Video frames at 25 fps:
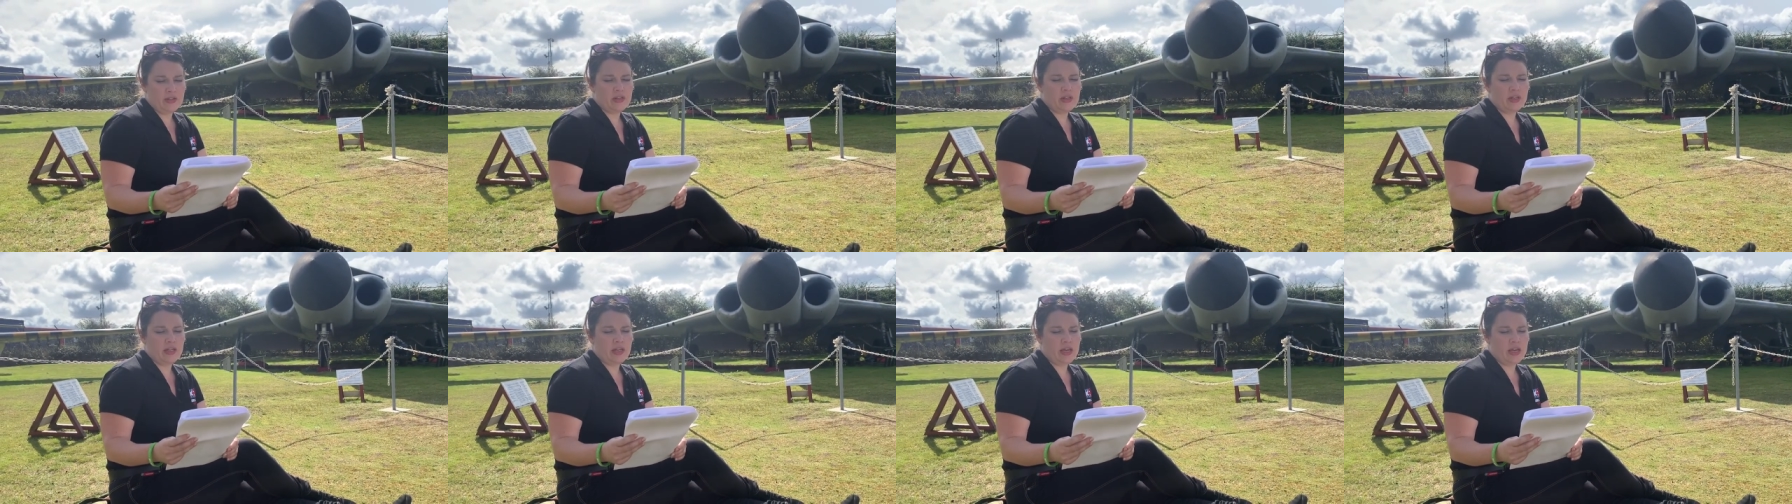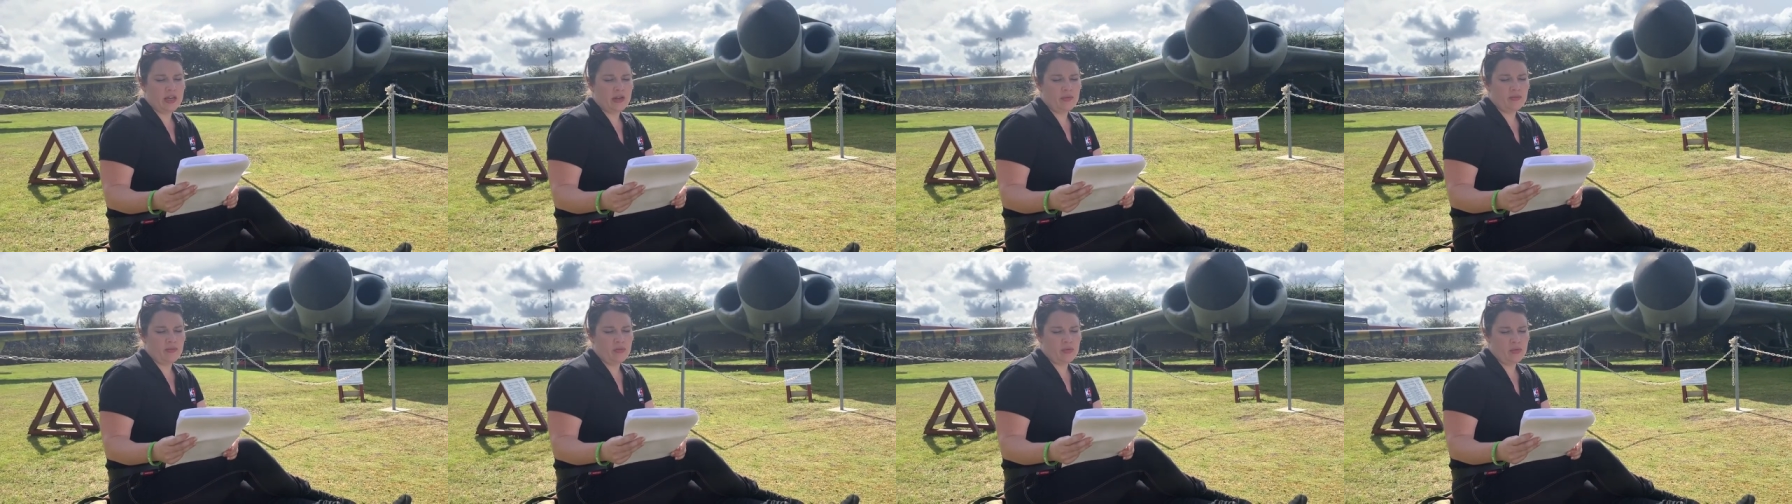The
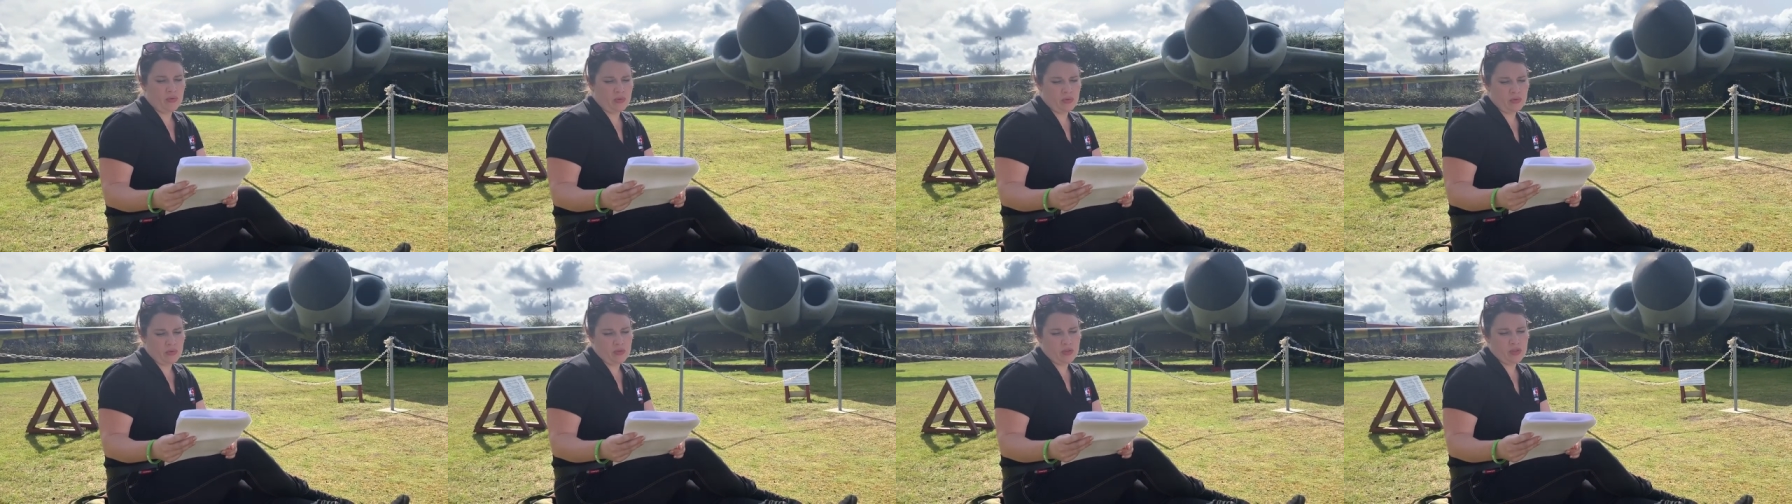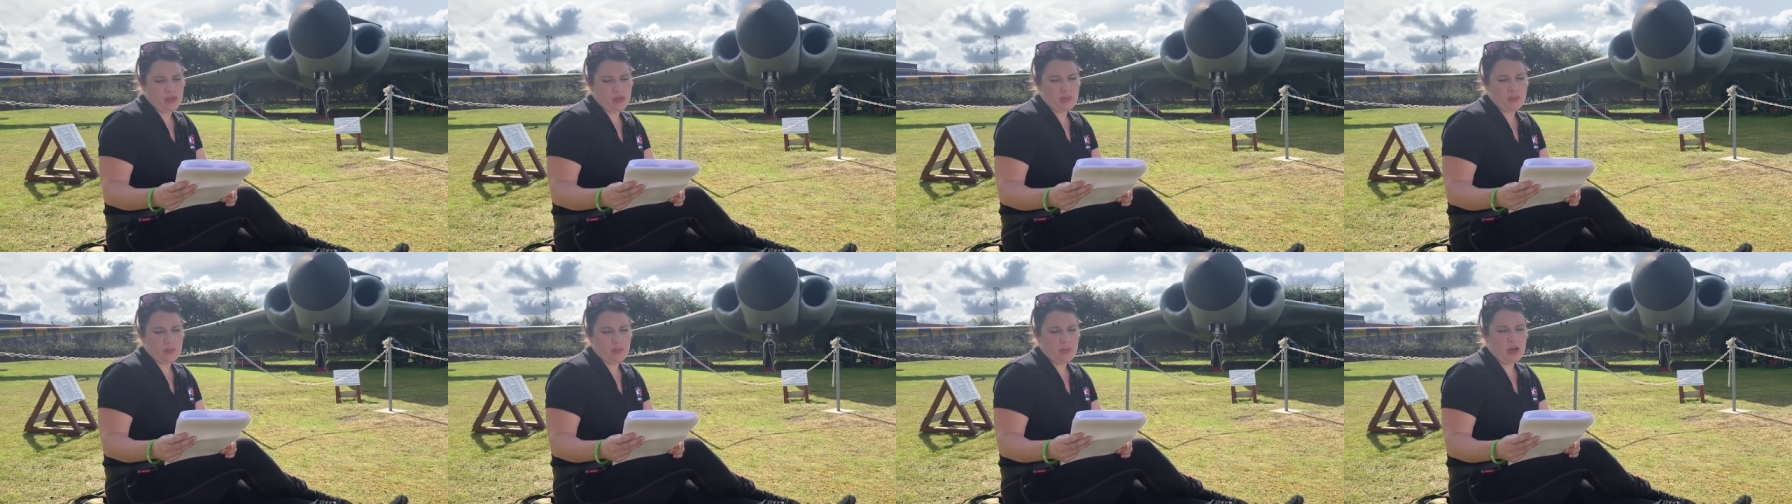King
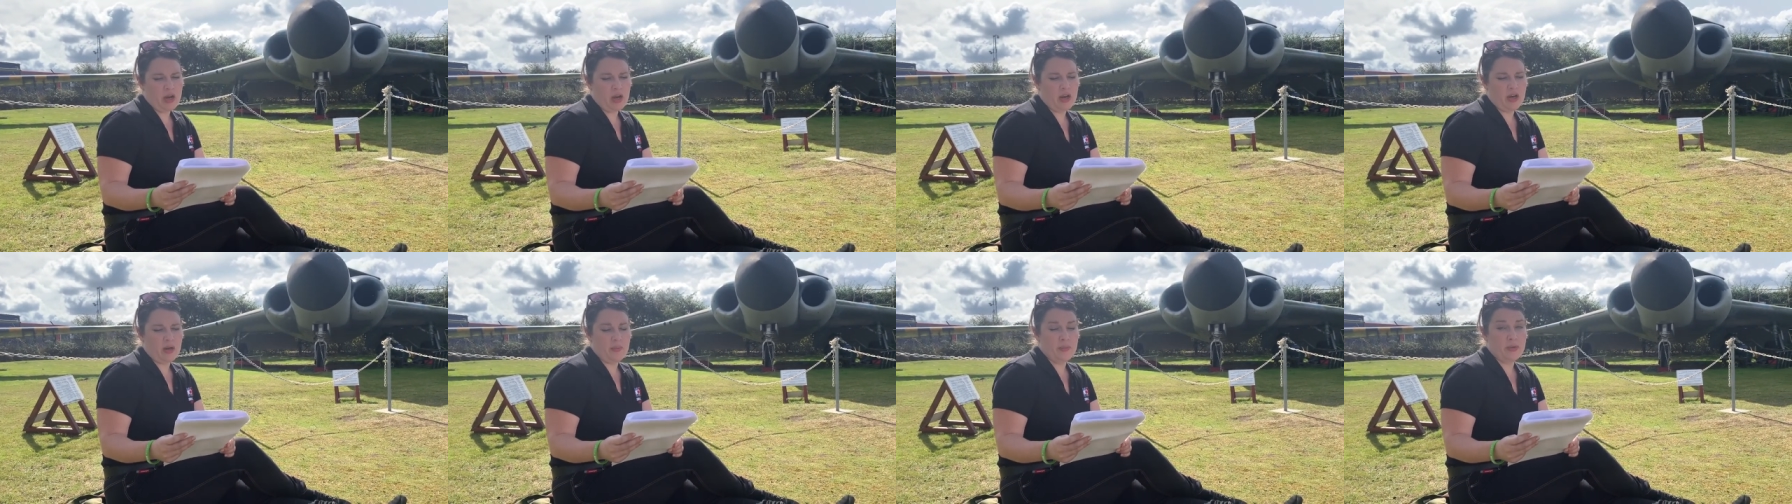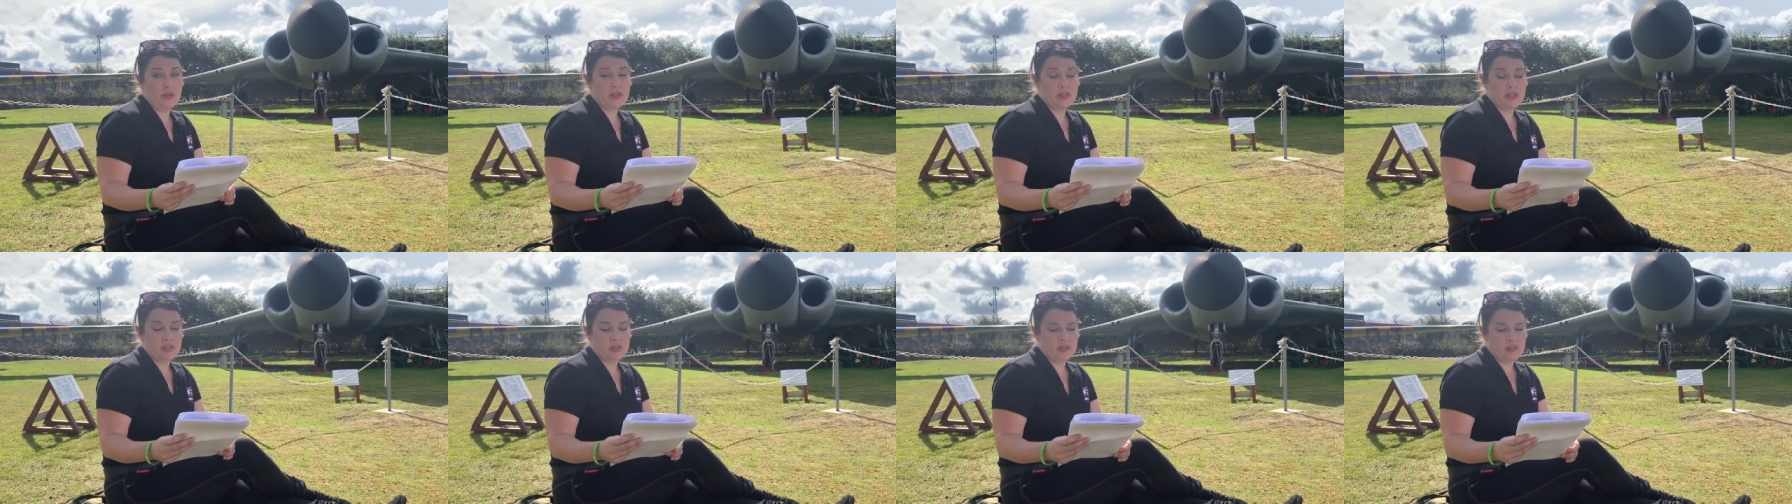rules,
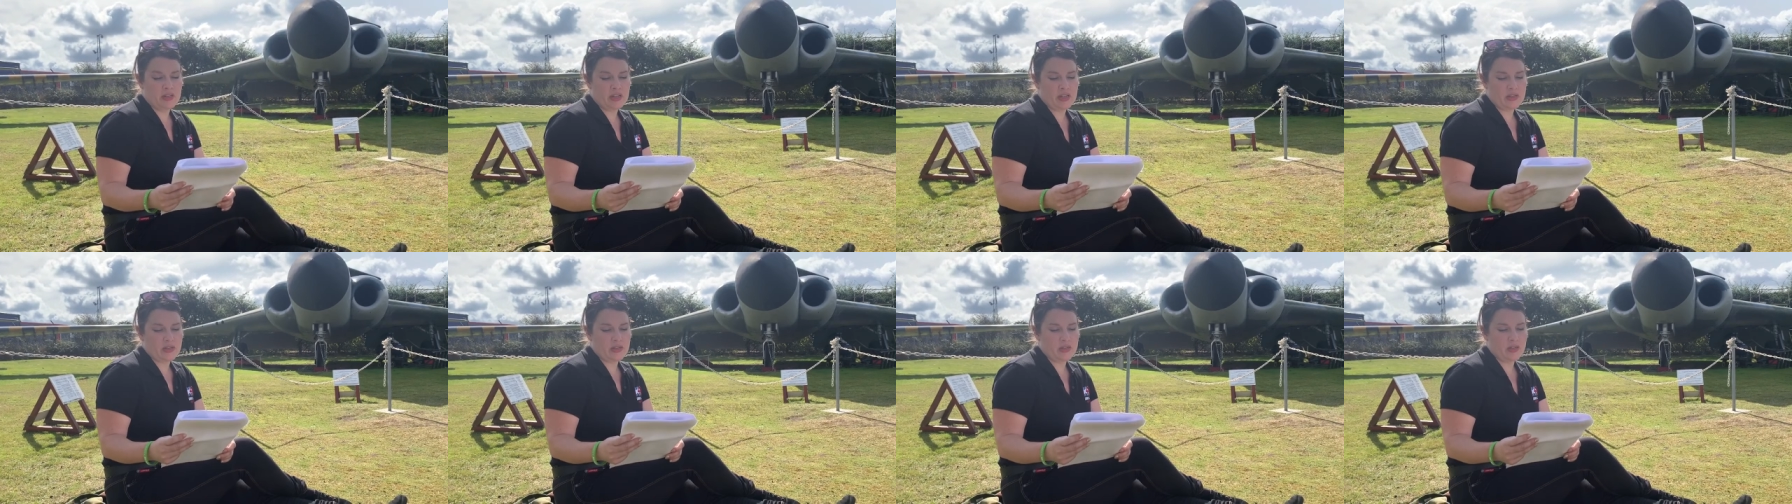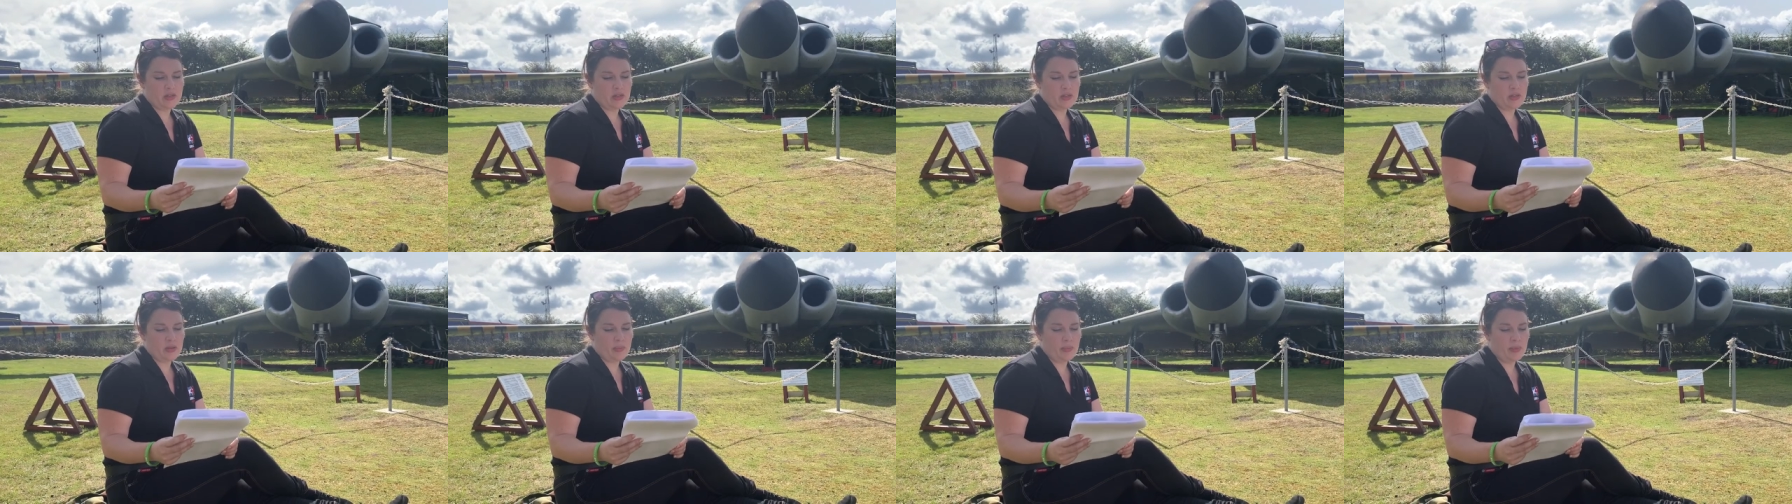Parliament
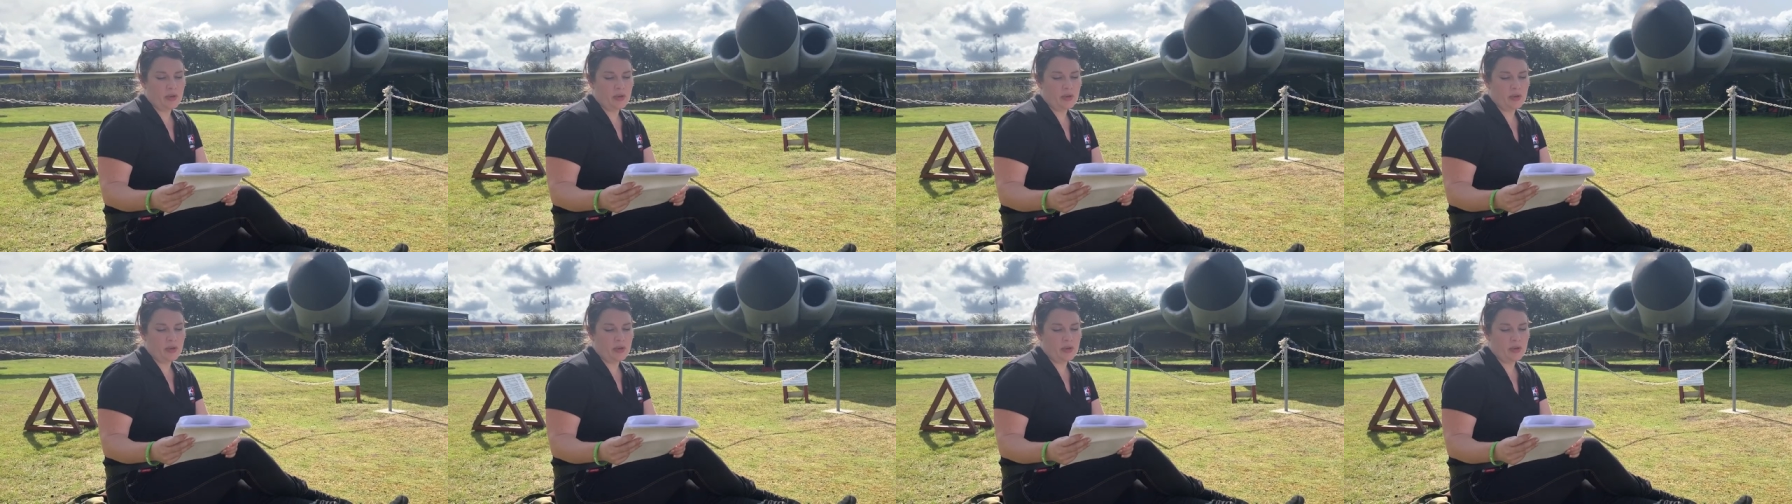assists.